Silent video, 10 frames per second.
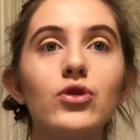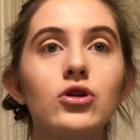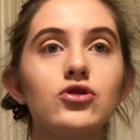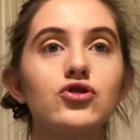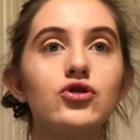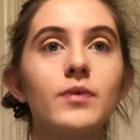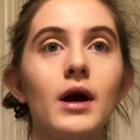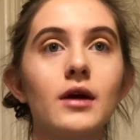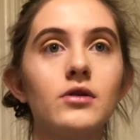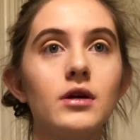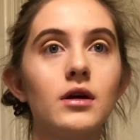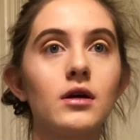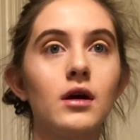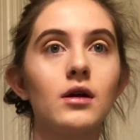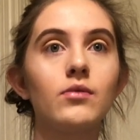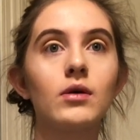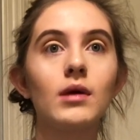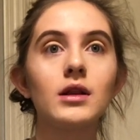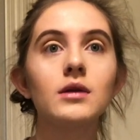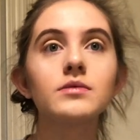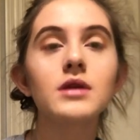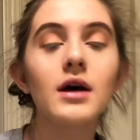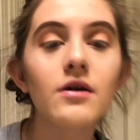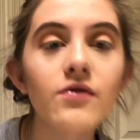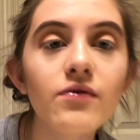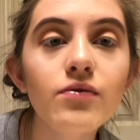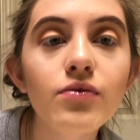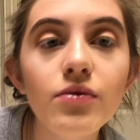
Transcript: They're just super hydrating and bring my lips life.